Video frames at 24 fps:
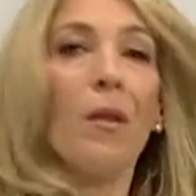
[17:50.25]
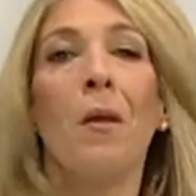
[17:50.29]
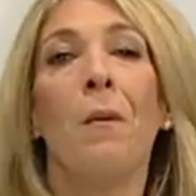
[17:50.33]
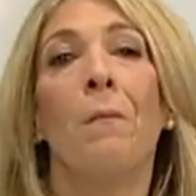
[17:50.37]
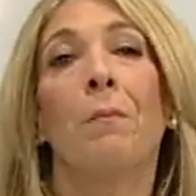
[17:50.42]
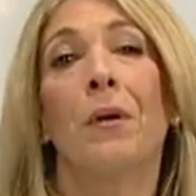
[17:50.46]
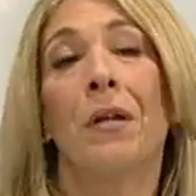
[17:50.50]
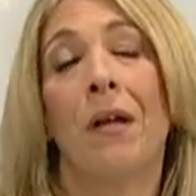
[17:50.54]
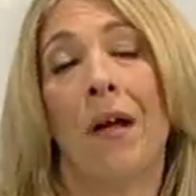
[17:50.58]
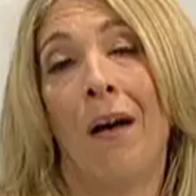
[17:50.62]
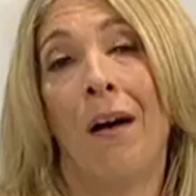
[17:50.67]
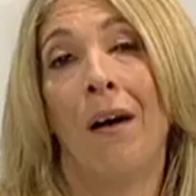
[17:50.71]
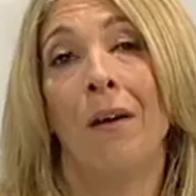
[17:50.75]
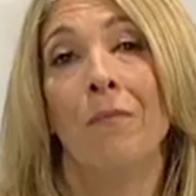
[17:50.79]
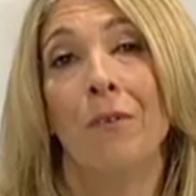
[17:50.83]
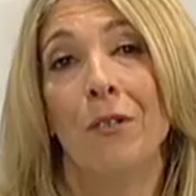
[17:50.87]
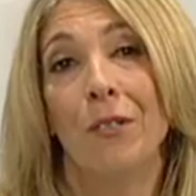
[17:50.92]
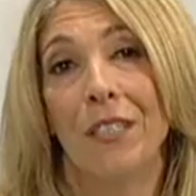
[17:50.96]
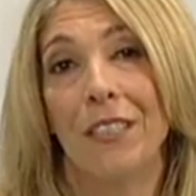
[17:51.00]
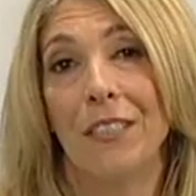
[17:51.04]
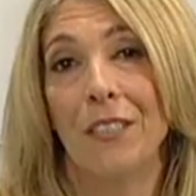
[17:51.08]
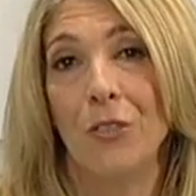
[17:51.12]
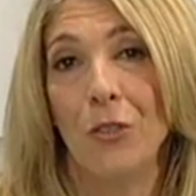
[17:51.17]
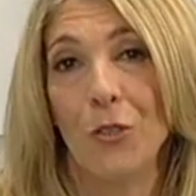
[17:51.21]
But I'm
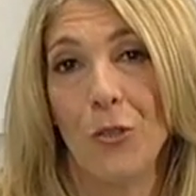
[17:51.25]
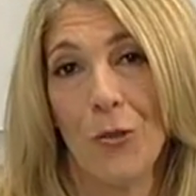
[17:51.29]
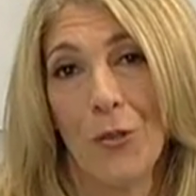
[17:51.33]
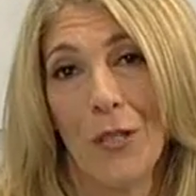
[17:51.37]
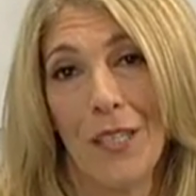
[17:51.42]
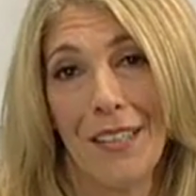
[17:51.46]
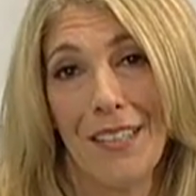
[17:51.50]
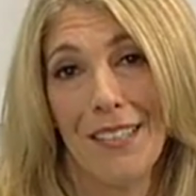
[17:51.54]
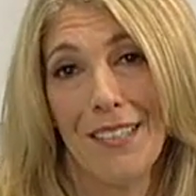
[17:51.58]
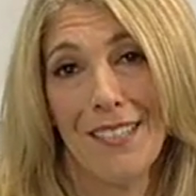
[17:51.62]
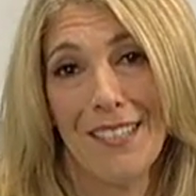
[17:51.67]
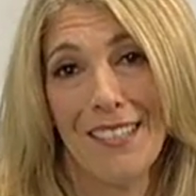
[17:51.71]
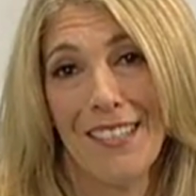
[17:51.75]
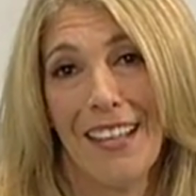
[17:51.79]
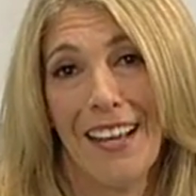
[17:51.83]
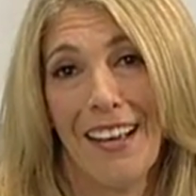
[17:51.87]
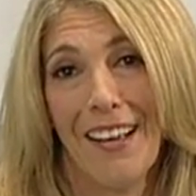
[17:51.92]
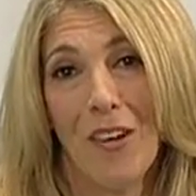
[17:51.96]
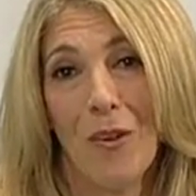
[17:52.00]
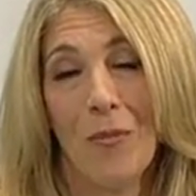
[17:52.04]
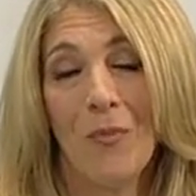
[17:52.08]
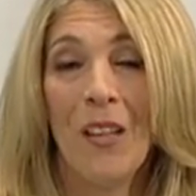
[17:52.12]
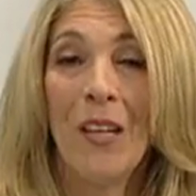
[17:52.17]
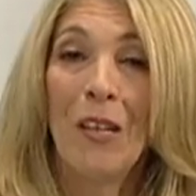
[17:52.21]
going to enjoy this
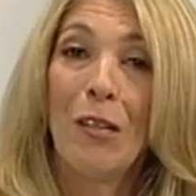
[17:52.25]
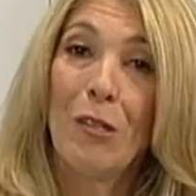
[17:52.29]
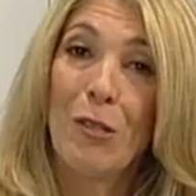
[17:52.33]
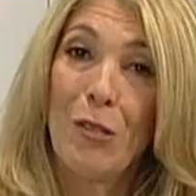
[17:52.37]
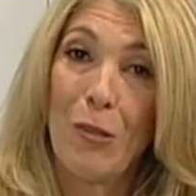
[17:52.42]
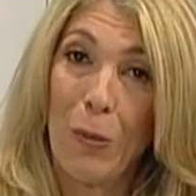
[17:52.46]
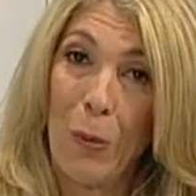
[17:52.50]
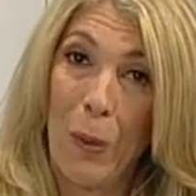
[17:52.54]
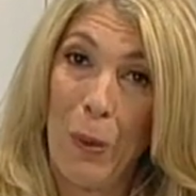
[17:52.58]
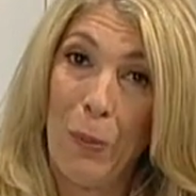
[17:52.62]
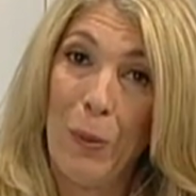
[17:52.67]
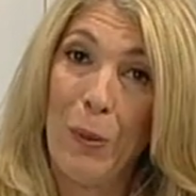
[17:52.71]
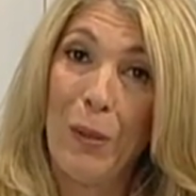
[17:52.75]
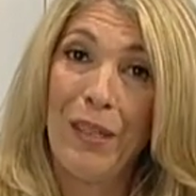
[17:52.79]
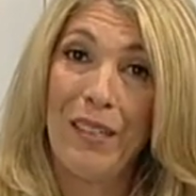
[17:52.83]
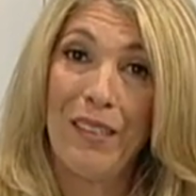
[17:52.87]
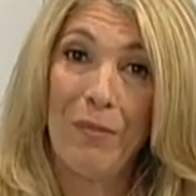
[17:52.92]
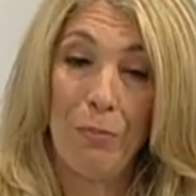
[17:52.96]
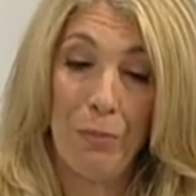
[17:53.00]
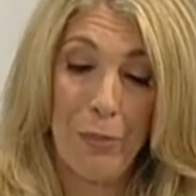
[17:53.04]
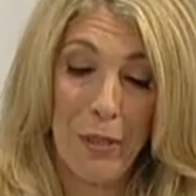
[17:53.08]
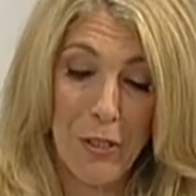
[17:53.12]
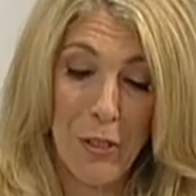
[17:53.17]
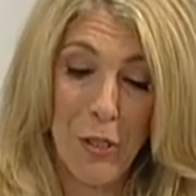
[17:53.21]
now, so I'm going to
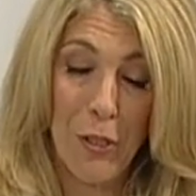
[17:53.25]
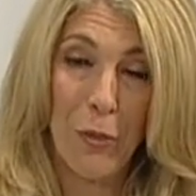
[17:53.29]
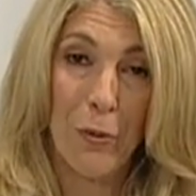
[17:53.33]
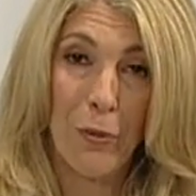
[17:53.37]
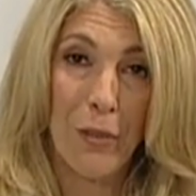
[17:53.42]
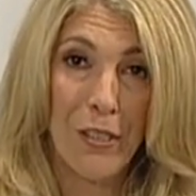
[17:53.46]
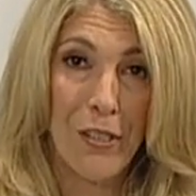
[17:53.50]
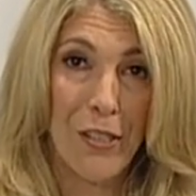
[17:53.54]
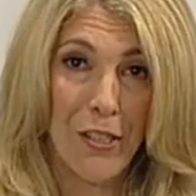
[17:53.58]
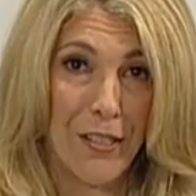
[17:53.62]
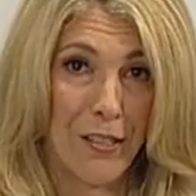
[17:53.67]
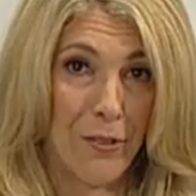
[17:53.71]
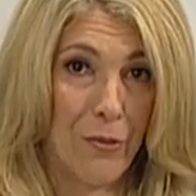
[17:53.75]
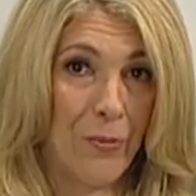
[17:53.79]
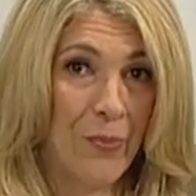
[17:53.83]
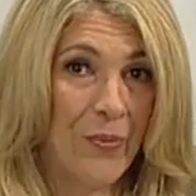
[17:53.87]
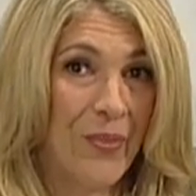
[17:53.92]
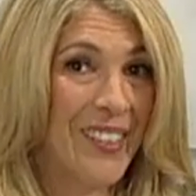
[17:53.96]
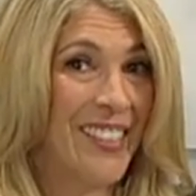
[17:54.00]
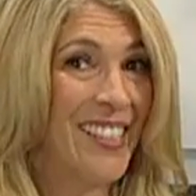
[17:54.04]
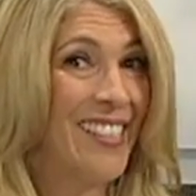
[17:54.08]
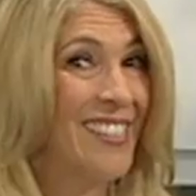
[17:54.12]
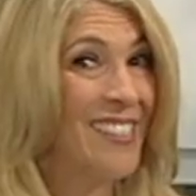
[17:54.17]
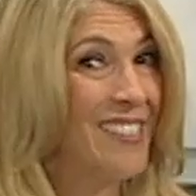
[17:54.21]
bid you adieu.
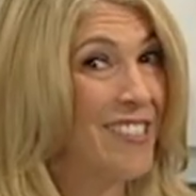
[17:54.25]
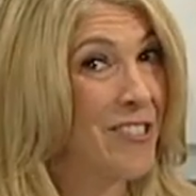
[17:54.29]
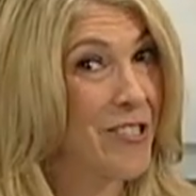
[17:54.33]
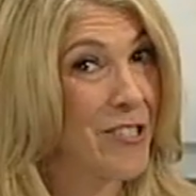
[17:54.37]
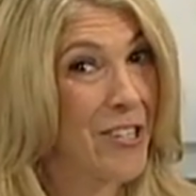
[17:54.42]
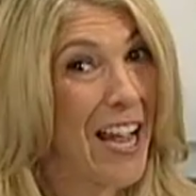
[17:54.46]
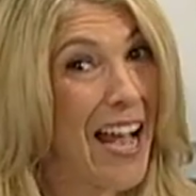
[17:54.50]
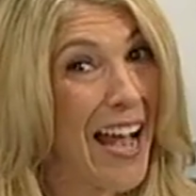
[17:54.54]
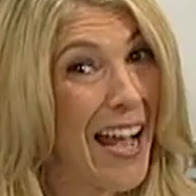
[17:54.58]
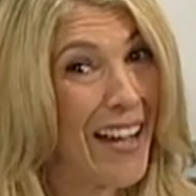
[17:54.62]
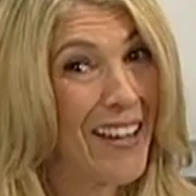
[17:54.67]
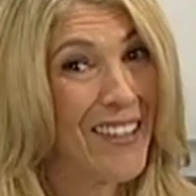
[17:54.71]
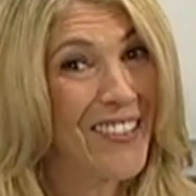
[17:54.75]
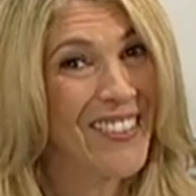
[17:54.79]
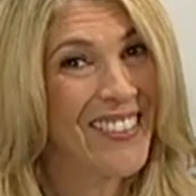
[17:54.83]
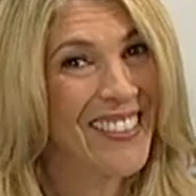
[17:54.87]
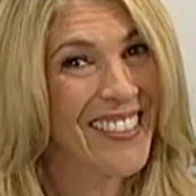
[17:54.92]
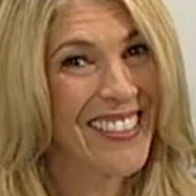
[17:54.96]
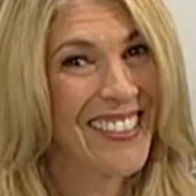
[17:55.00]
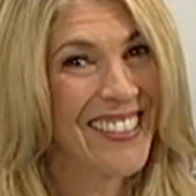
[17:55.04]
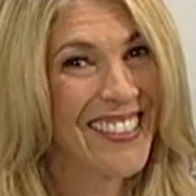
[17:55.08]
Ciao.